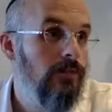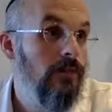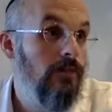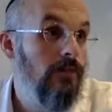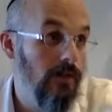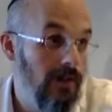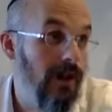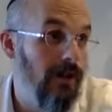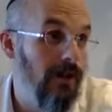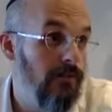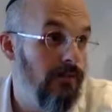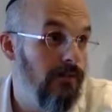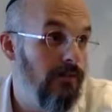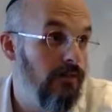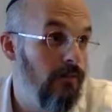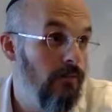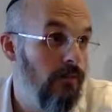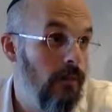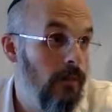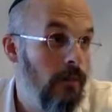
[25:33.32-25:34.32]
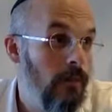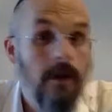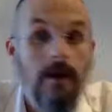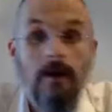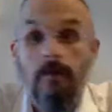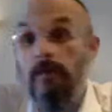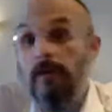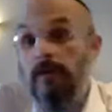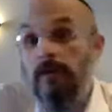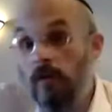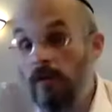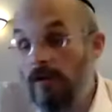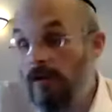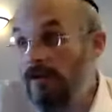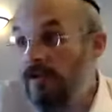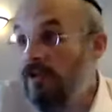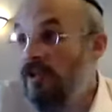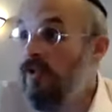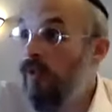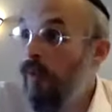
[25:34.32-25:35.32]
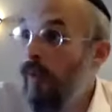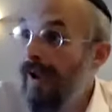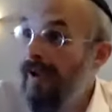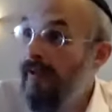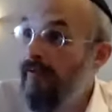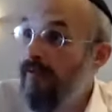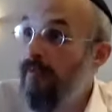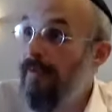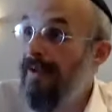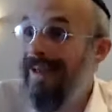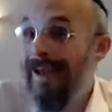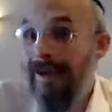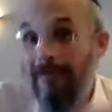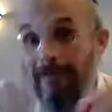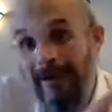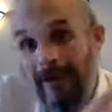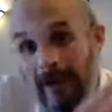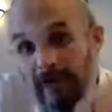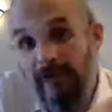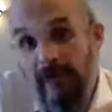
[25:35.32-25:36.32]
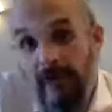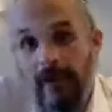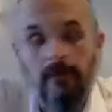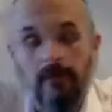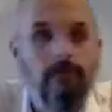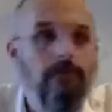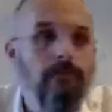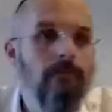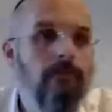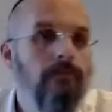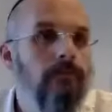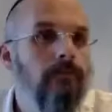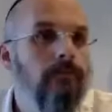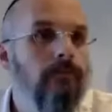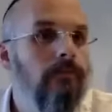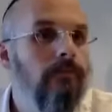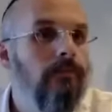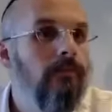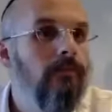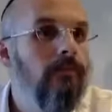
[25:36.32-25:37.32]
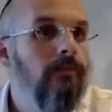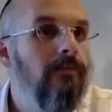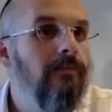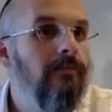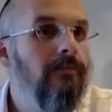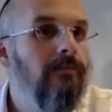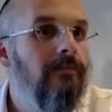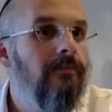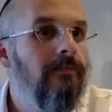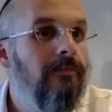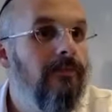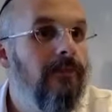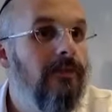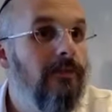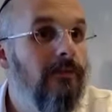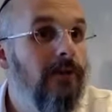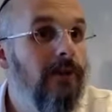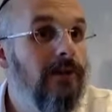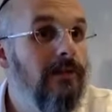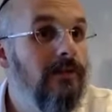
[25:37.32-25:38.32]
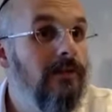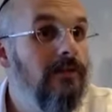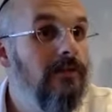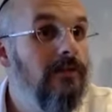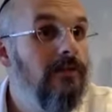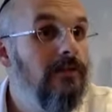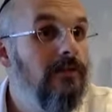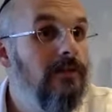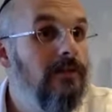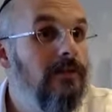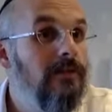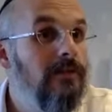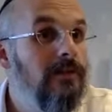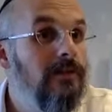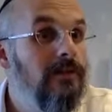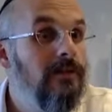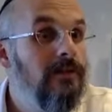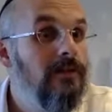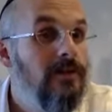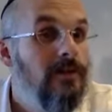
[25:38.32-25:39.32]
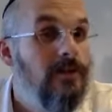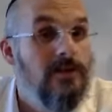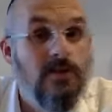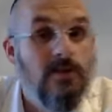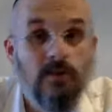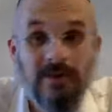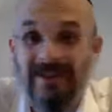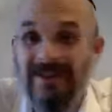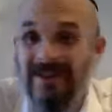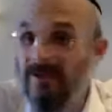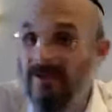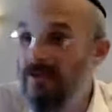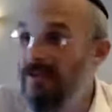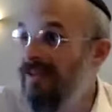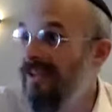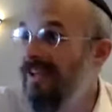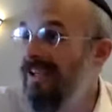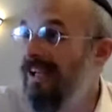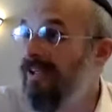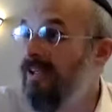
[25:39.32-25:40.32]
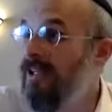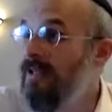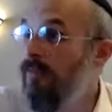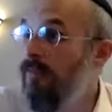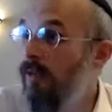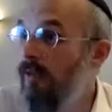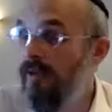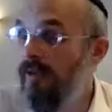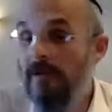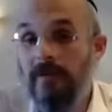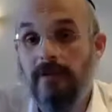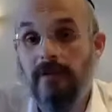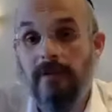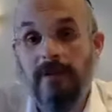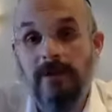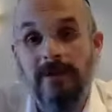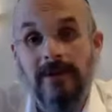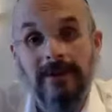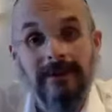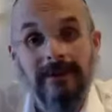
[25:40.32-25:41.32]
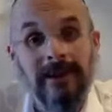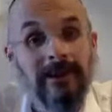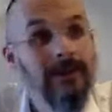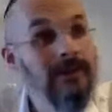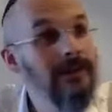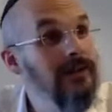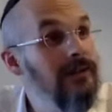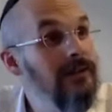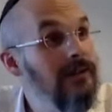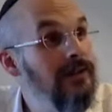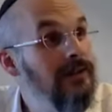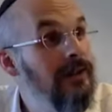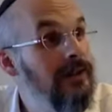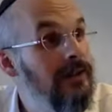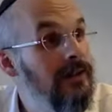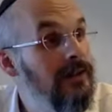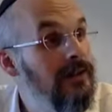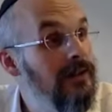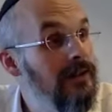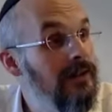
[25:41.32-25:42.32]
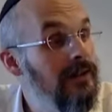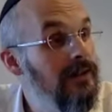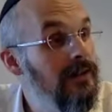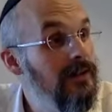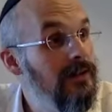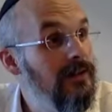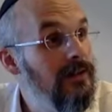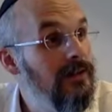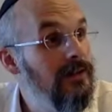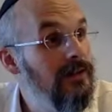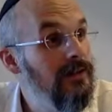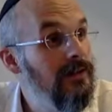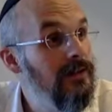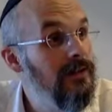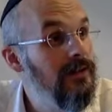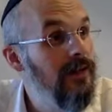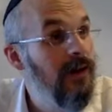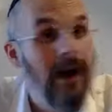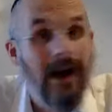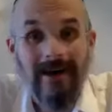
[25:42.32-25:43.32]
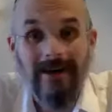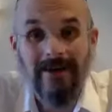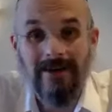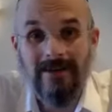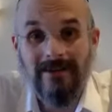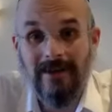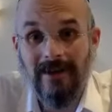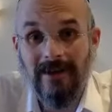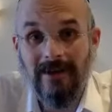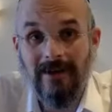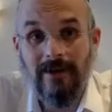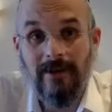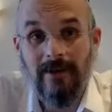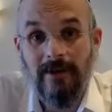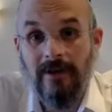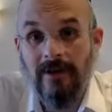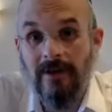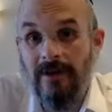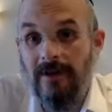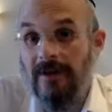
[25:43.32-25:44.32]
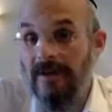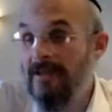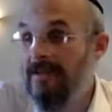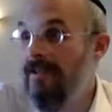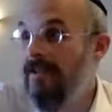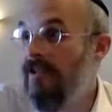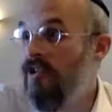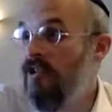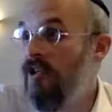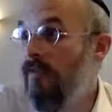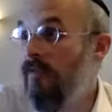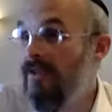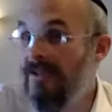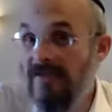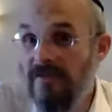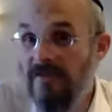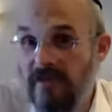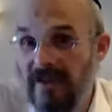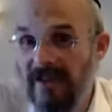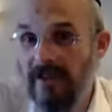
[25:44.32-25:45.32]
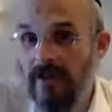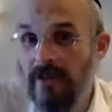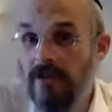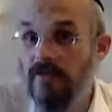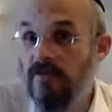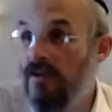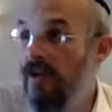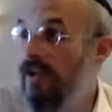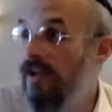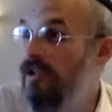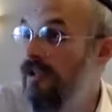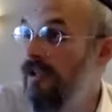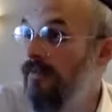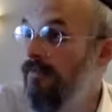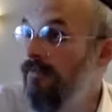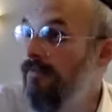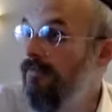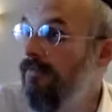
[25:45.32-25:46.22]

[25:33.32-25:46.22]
The love. But the words are just a way for me to get my love to them. Right? So really you would think at this point that the, that the highest thing is the neshama's feelings for Hashem.